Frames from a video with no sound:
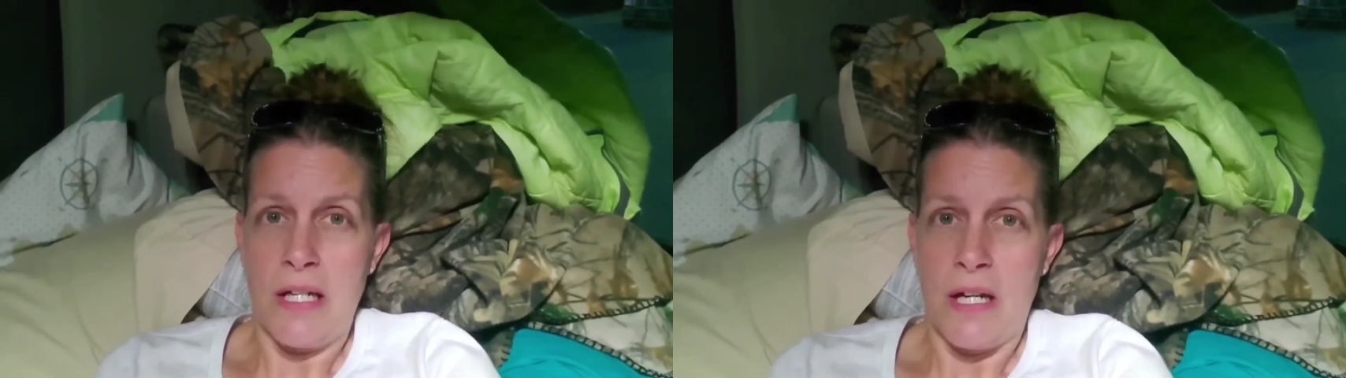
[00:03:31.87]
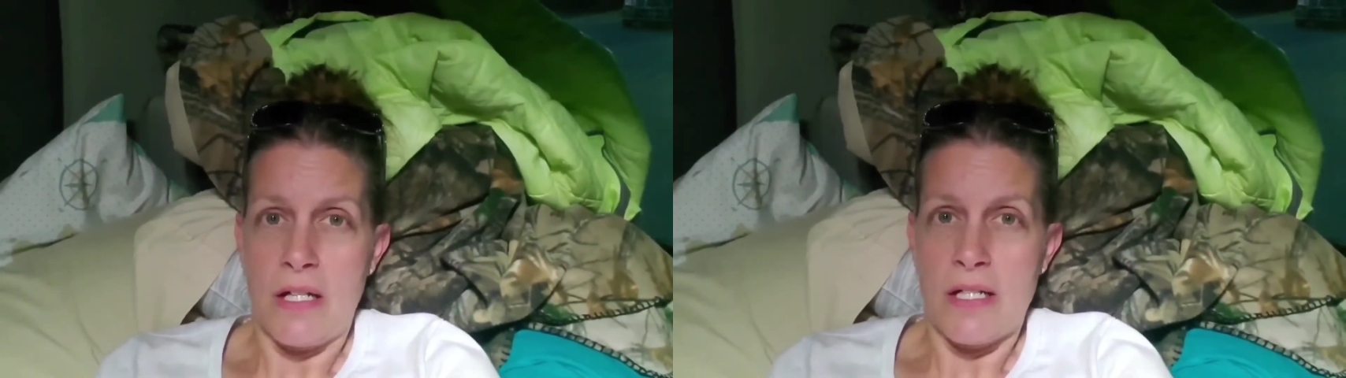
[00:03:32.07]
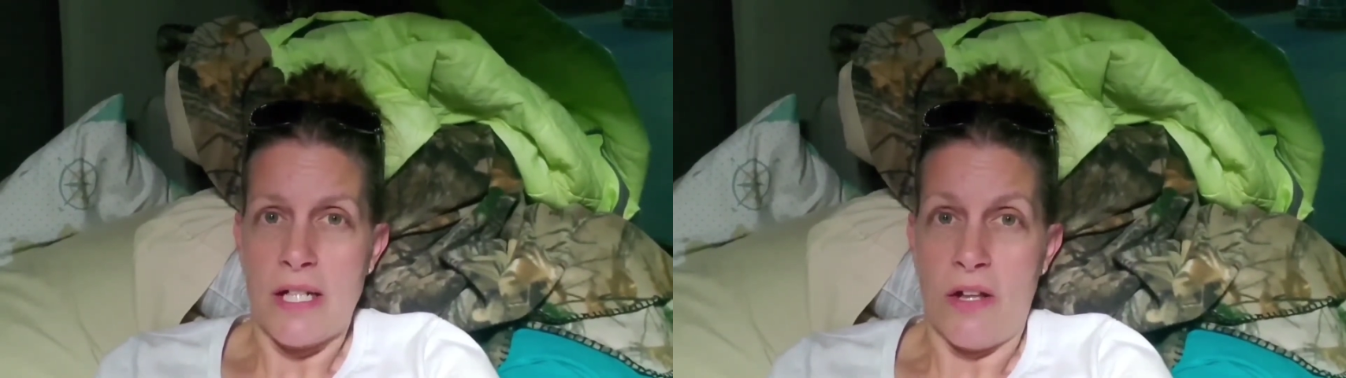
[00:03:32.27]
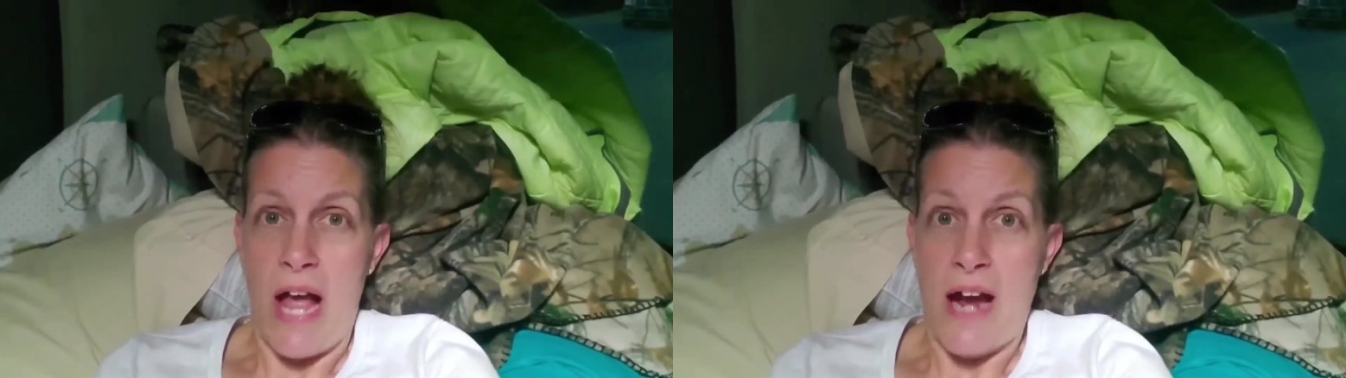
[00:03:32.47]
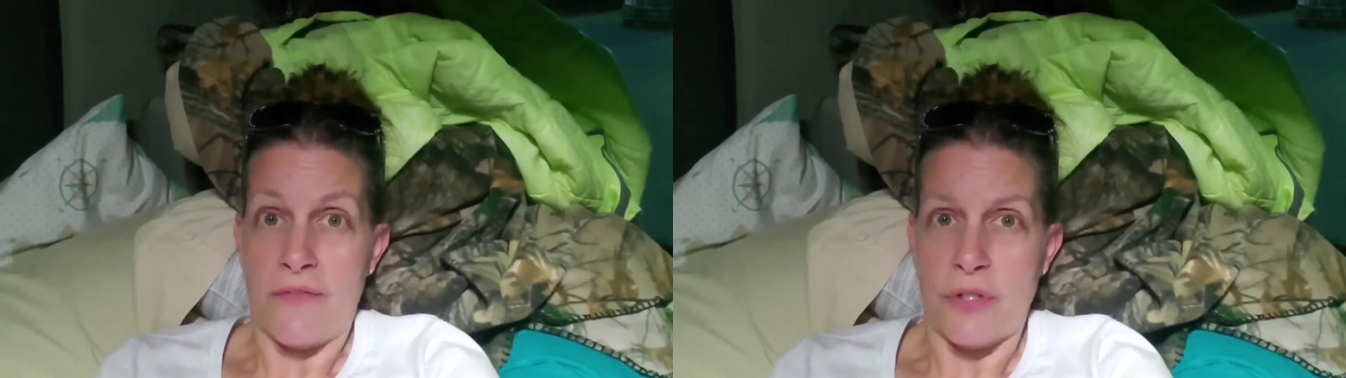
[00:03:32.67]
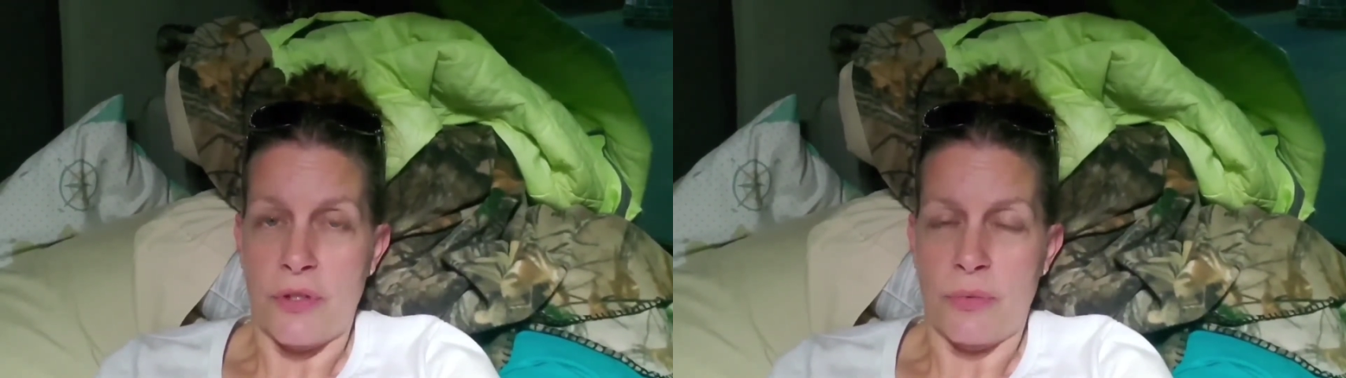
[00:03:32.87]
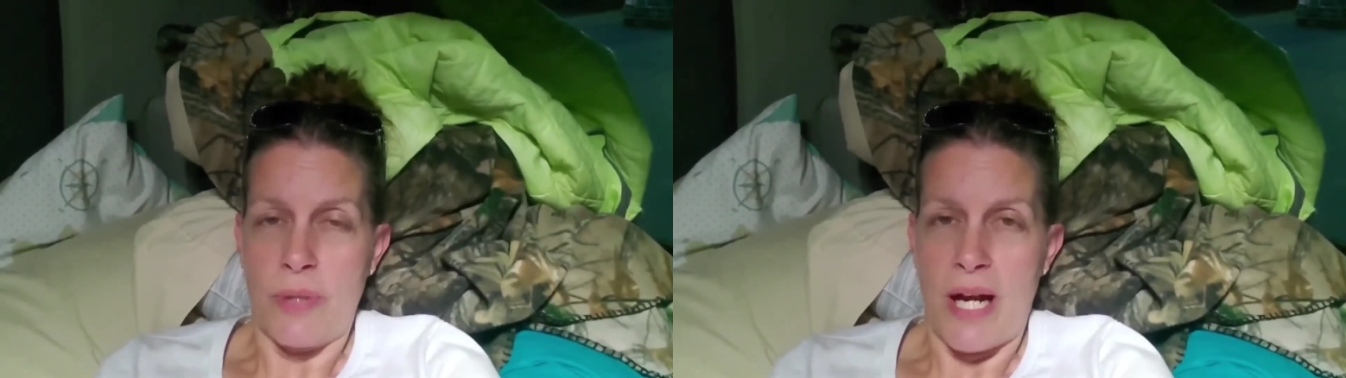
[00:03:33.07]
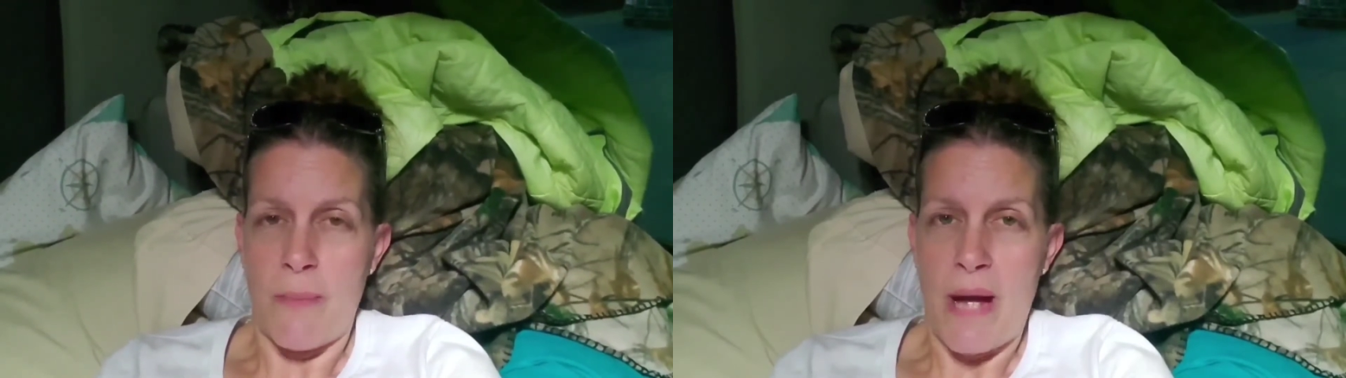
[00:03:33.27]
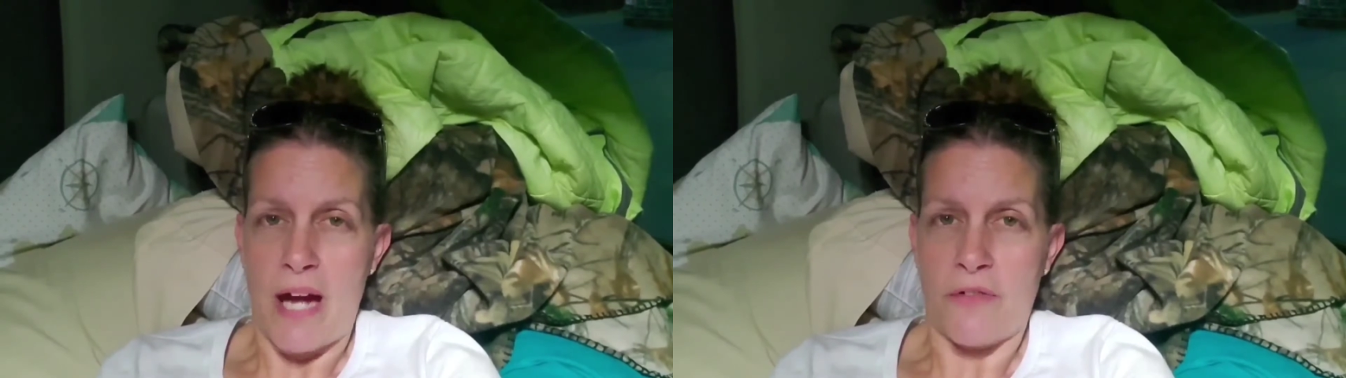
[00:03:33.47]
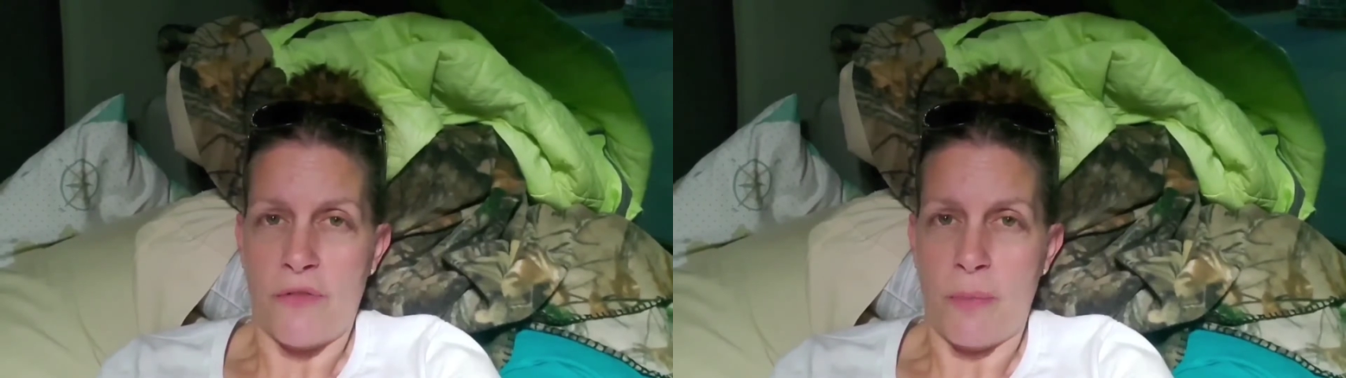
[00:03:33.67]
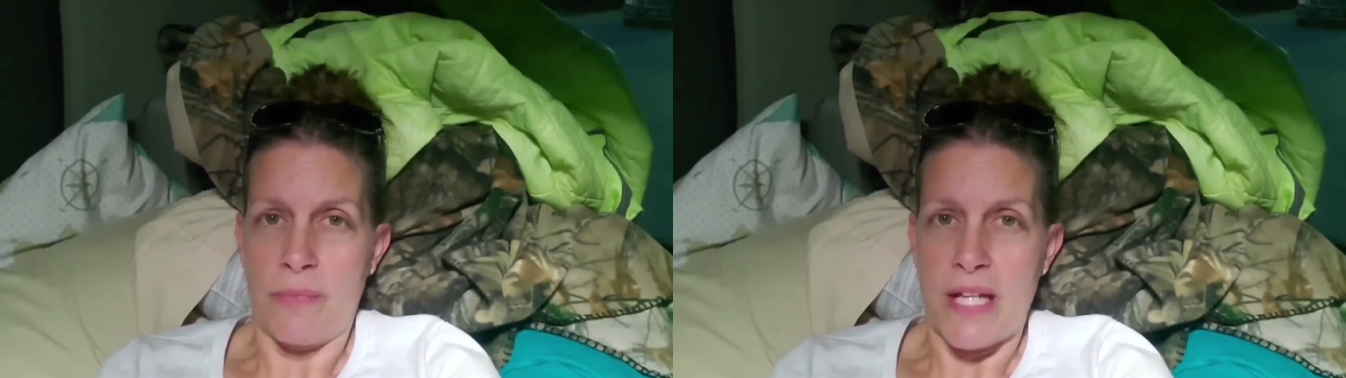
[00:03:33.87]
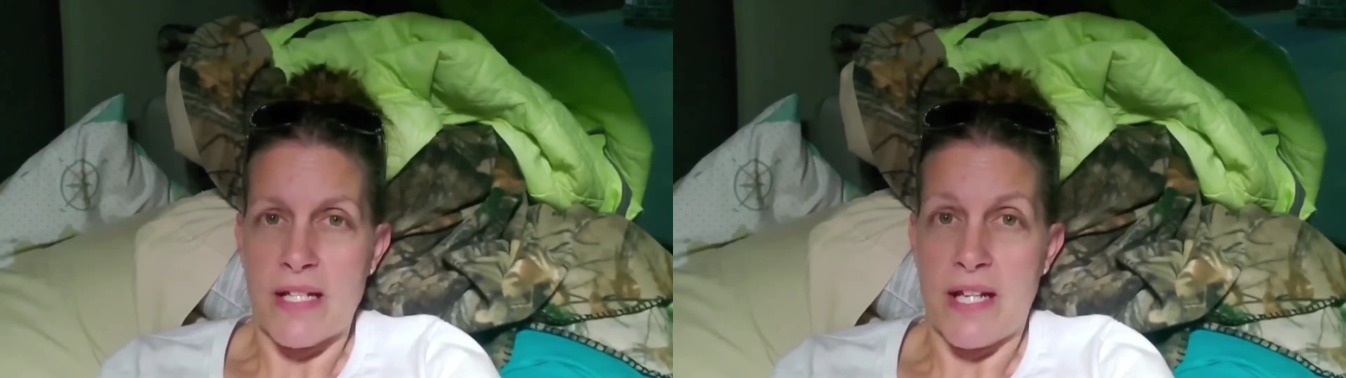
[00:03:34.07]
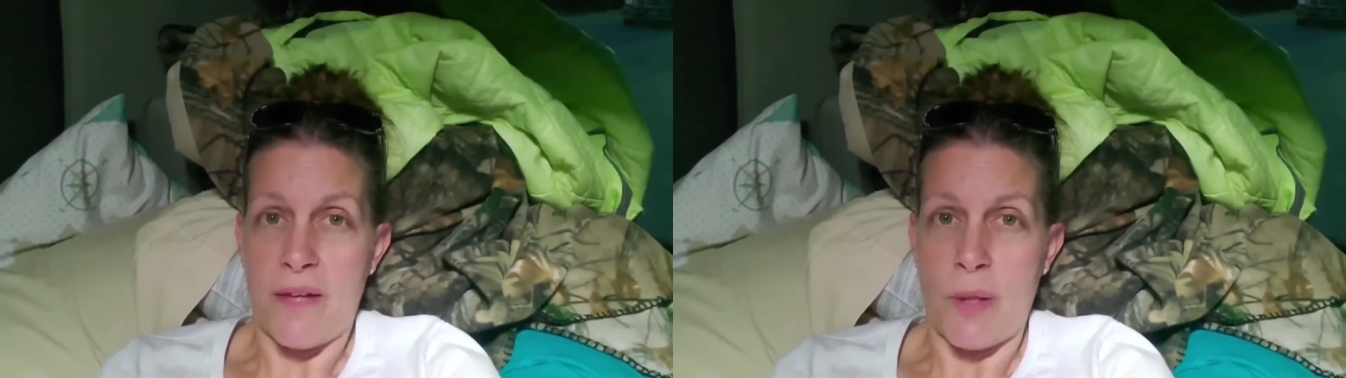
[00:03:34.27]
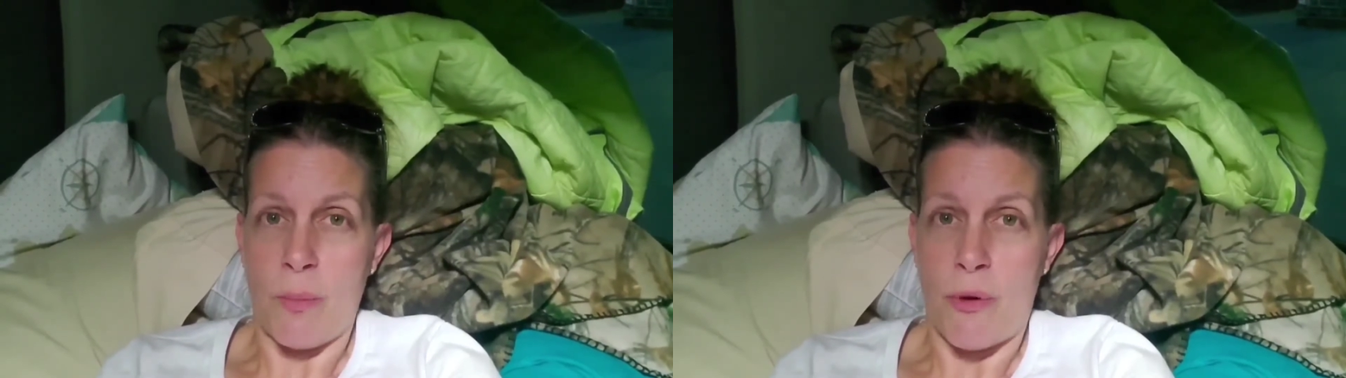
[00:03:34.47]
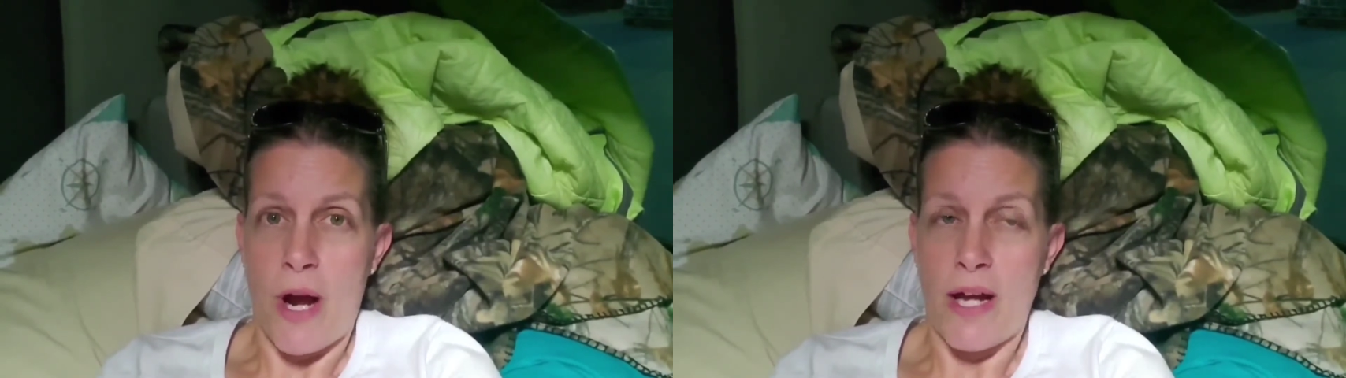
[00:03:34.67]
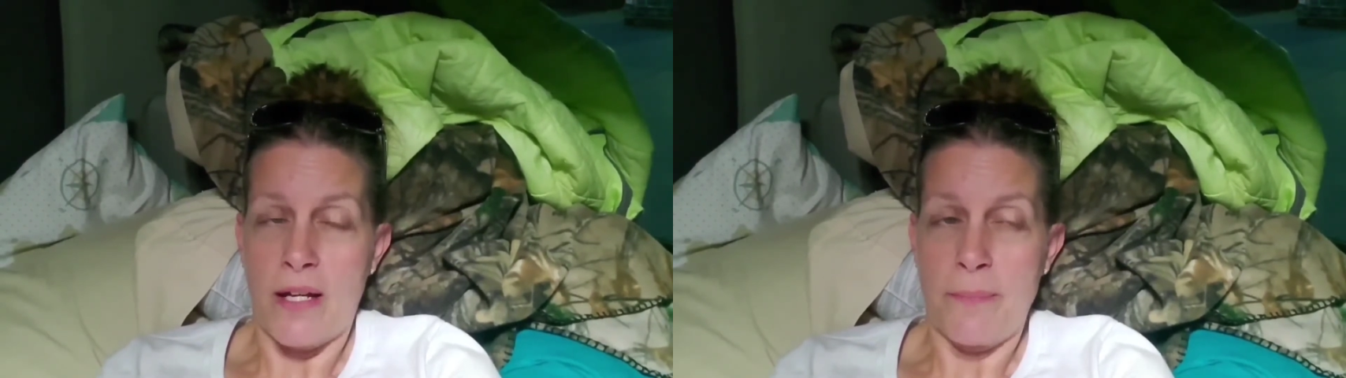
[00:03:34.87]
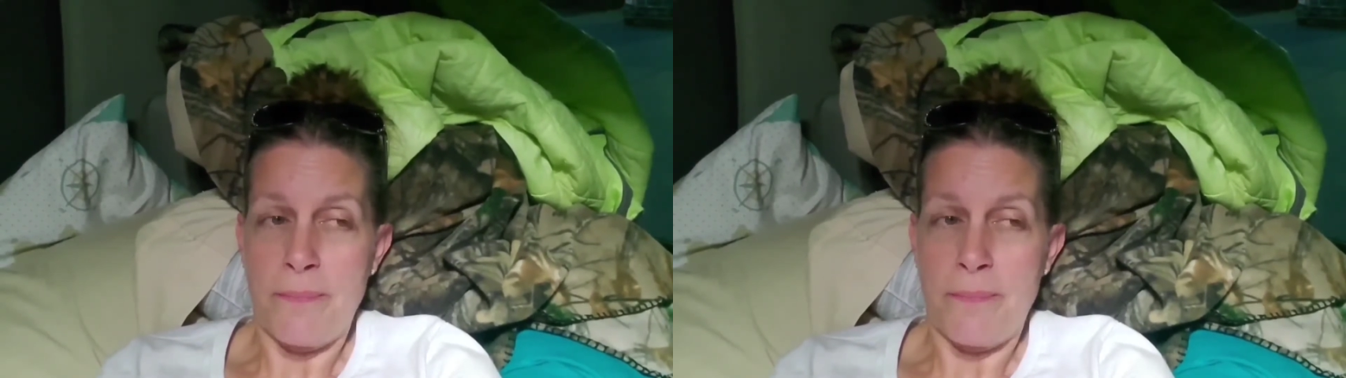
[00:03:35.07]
until after we got back from Thanksgiving break.